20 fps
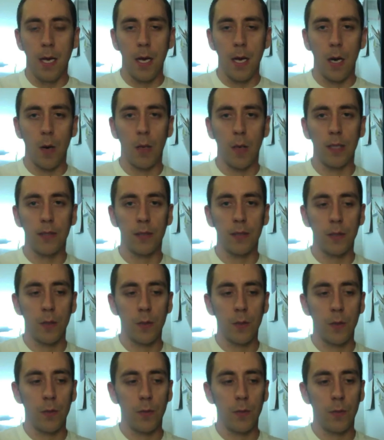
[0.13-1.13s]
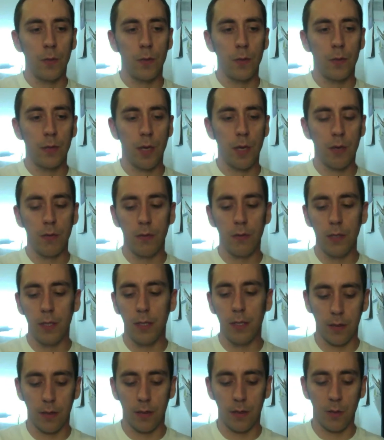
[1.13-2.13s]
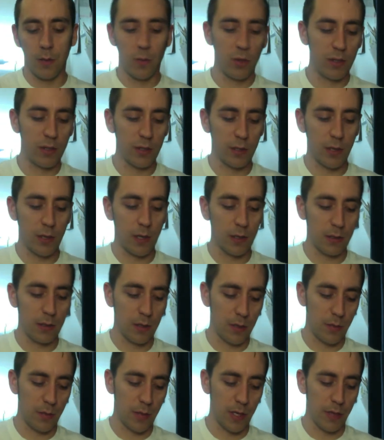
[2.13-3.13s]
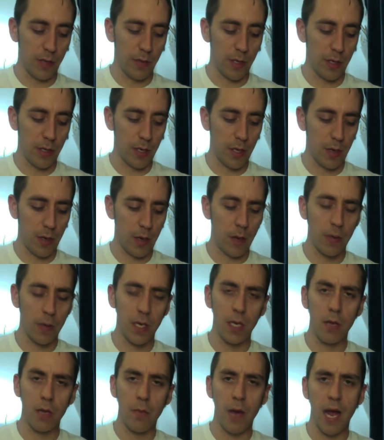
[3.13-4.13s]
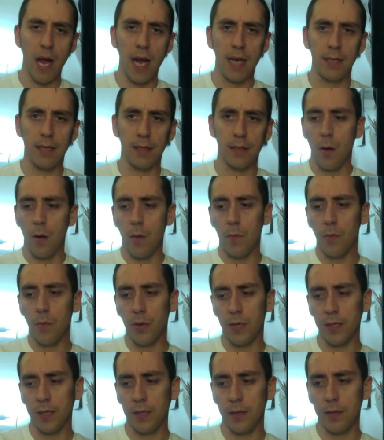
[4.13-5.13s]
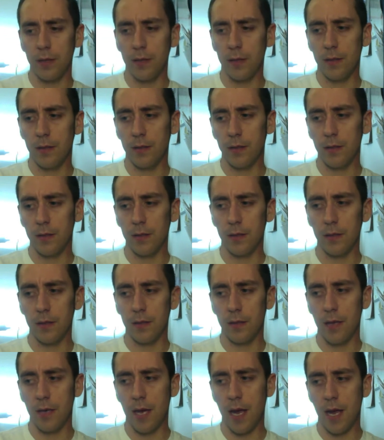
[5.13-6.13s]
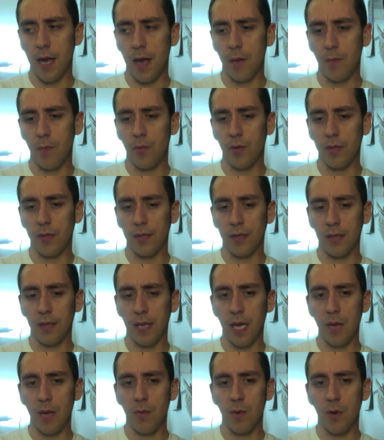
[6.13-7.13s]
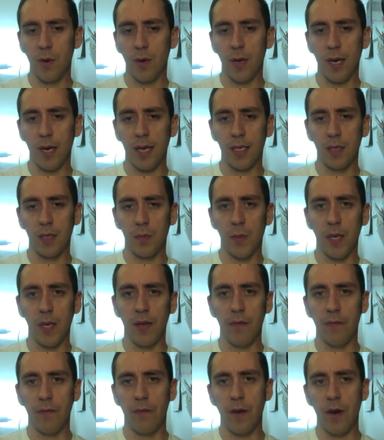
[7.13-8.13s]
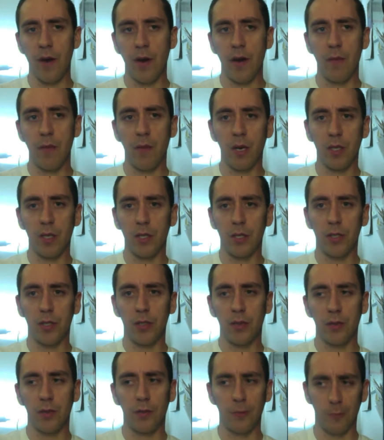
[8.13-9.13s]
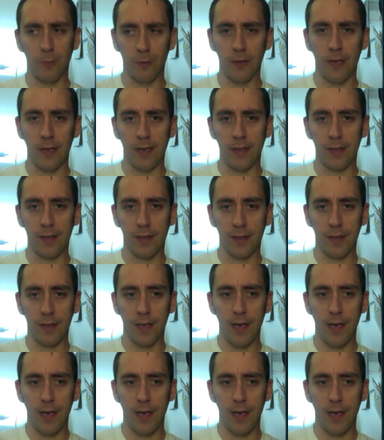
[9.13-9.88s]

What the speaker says: Right, so not only does the prisons cost a lot of money, but I mean, in the past, prisons and prison labor has been very much utilized,